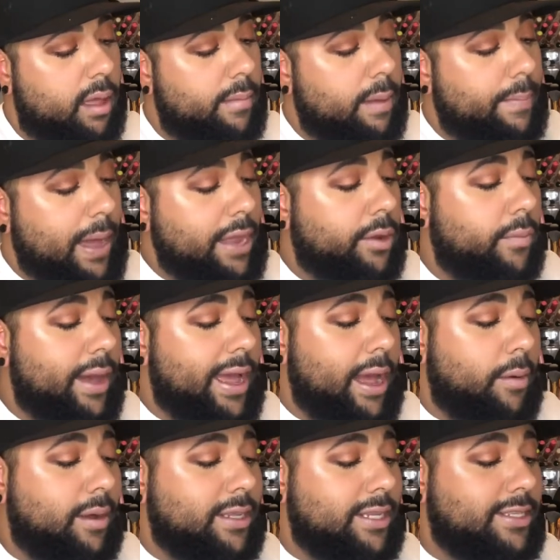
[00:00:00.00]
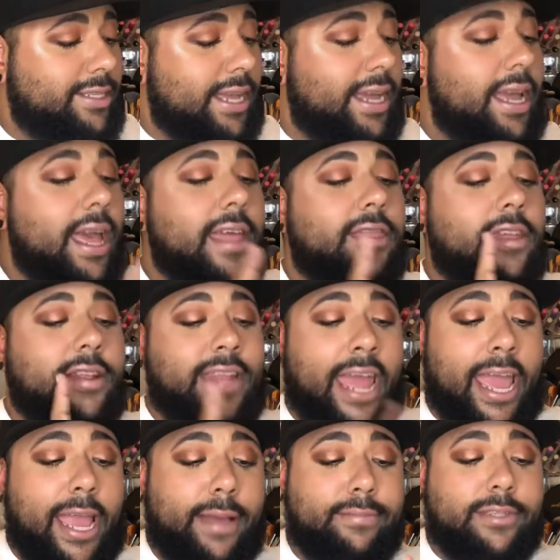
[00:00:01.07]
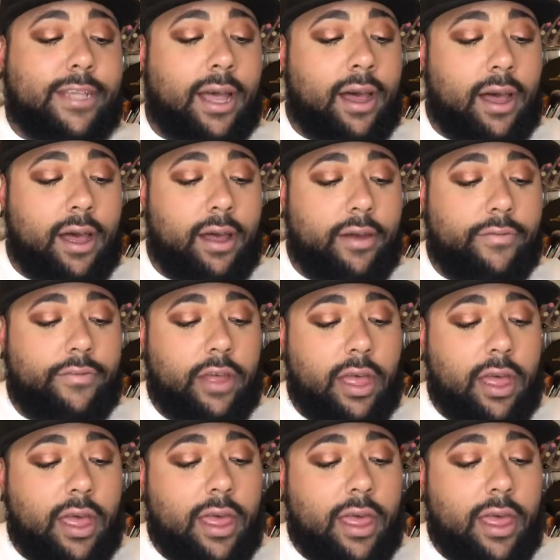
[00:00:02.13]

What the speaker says: But by the way, I wanted to say the names of